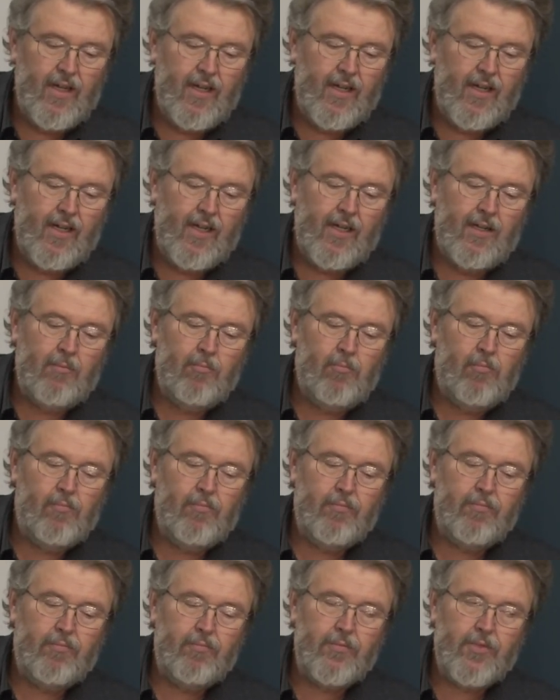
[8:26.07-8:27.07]

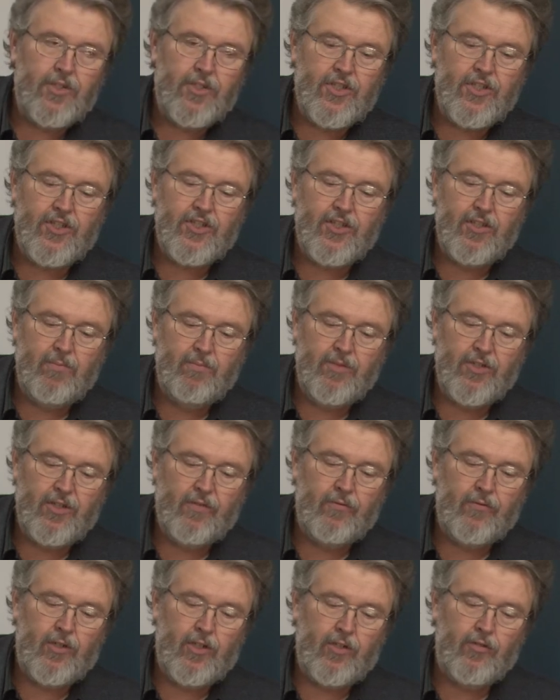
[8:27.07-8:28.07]
Um,
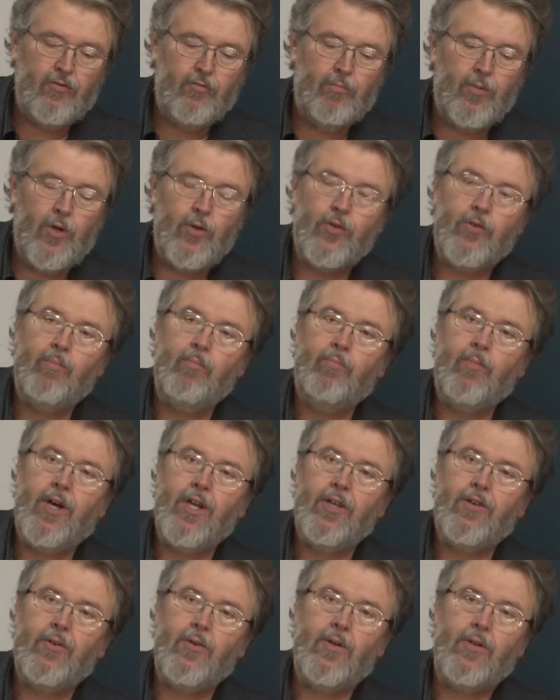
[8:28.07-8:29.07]
systems involve both
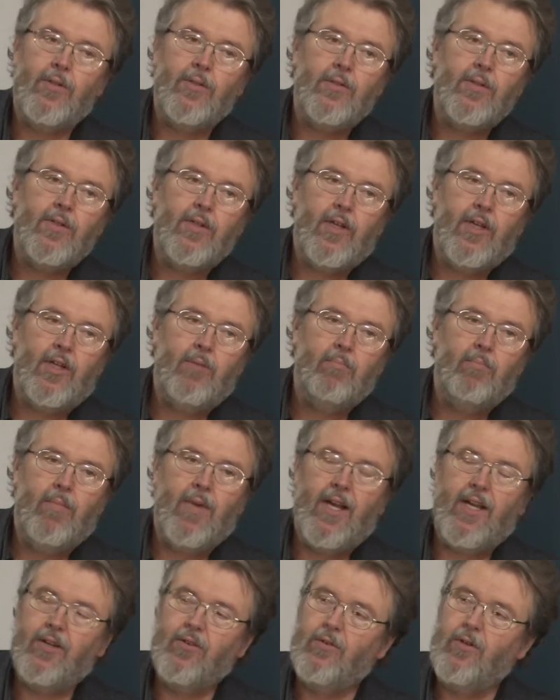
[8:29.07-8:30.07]
micro
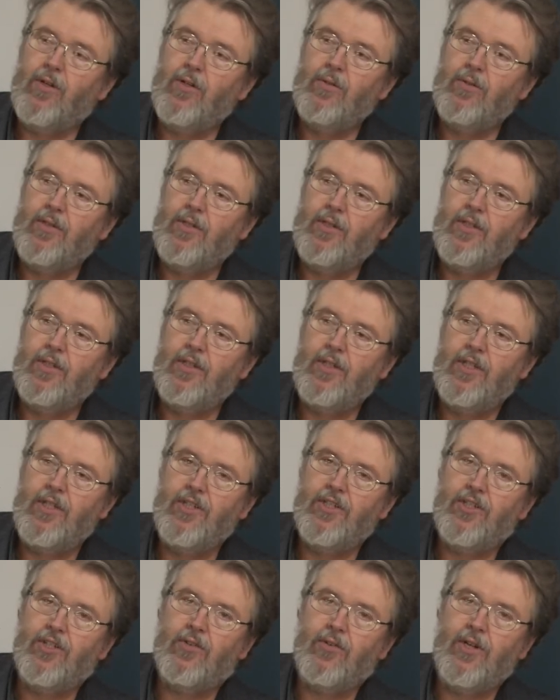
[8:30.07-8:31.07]
and macro
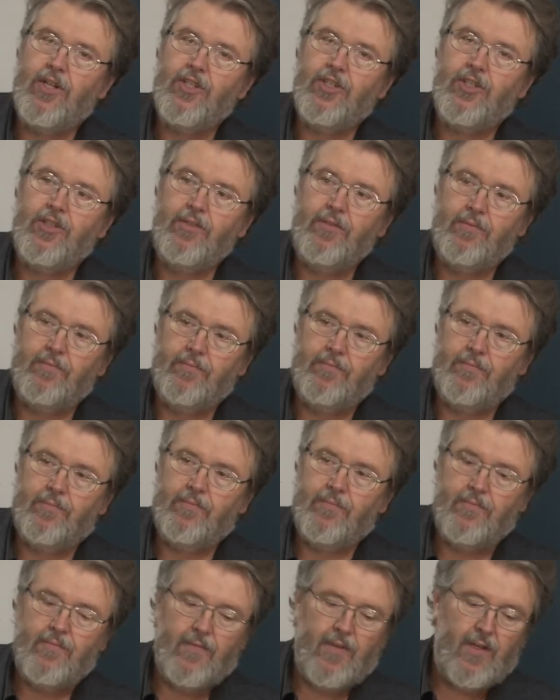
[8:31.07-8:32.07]
integration.
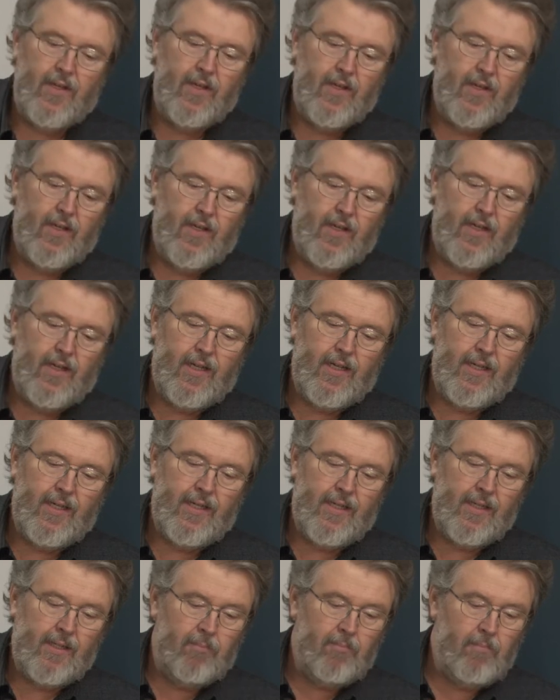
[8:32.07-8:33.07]

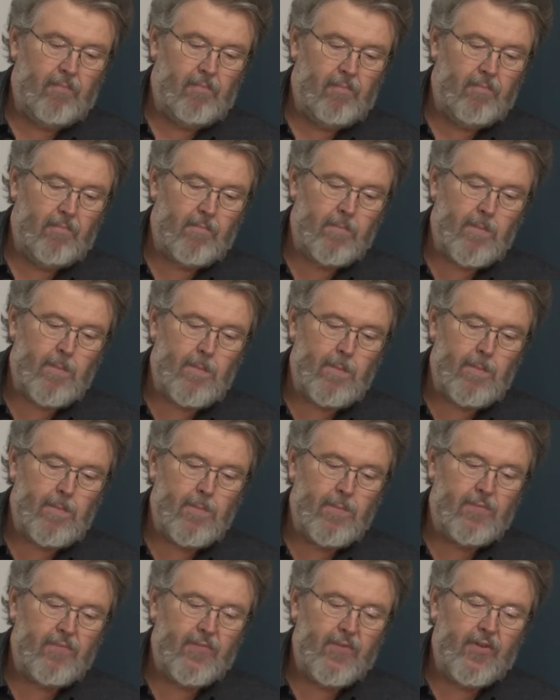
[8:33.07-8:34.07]
Um,
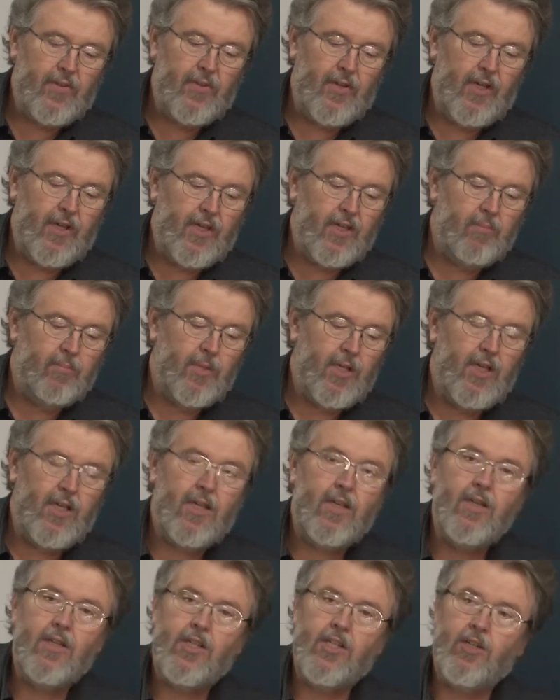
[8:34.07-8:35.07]
they can
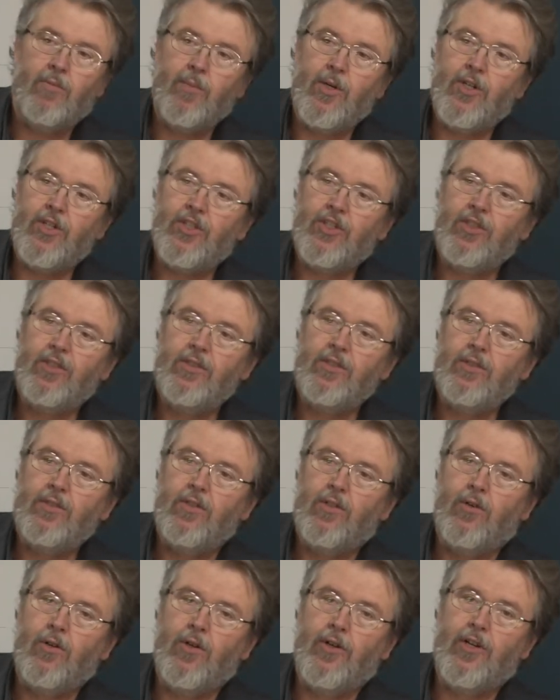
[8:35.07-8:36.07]
be commercial
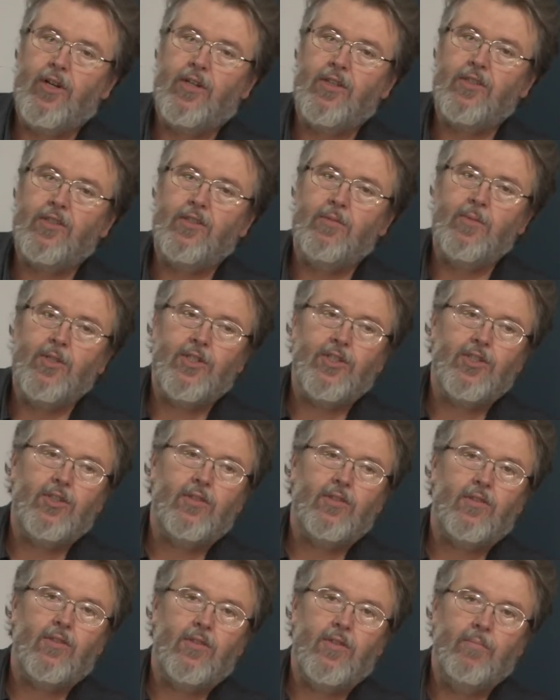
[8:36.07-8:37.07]
or
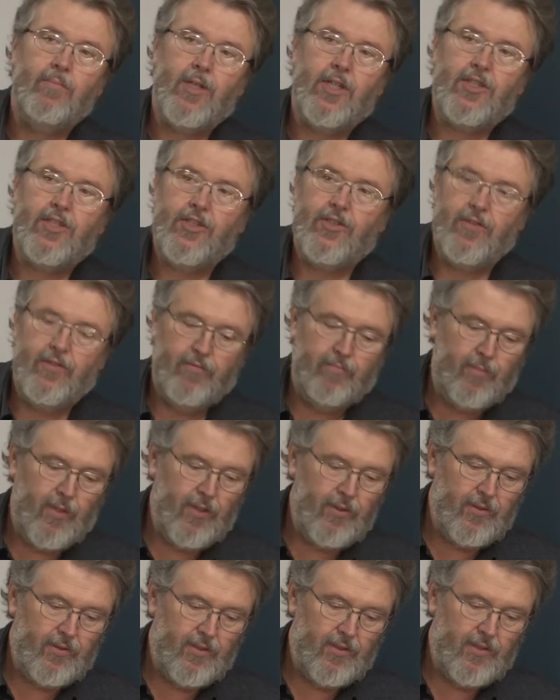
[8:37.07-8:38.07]
non-commercial or a mixture of
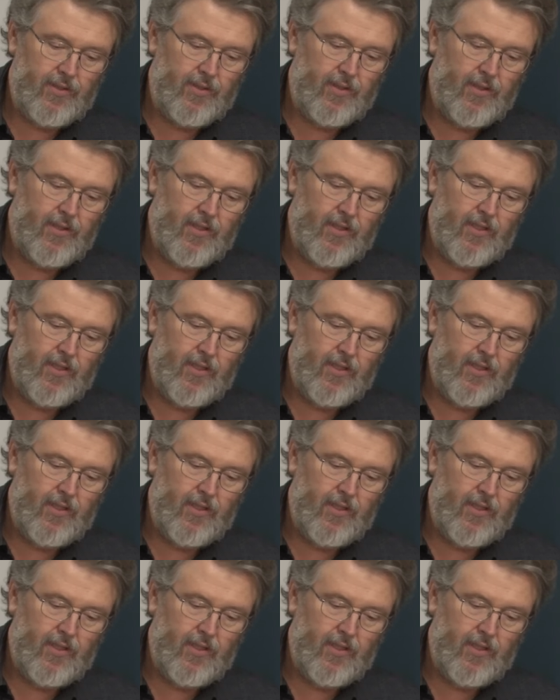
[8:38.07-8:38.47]
both.